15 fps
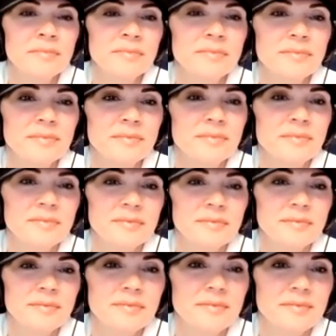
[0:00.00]

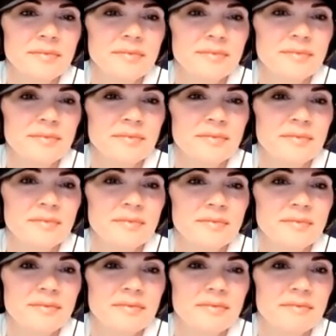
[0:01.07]

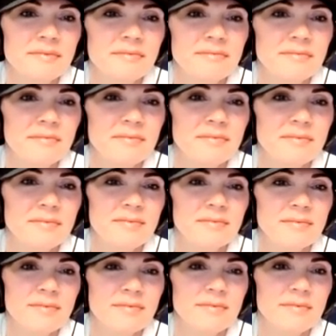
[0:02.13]

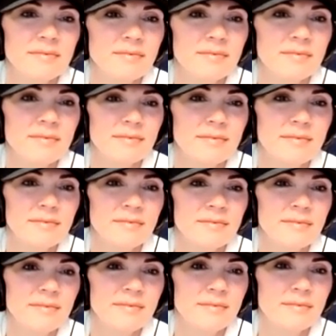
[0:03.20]

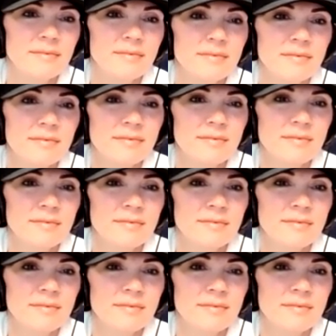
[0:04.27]
(not speaking)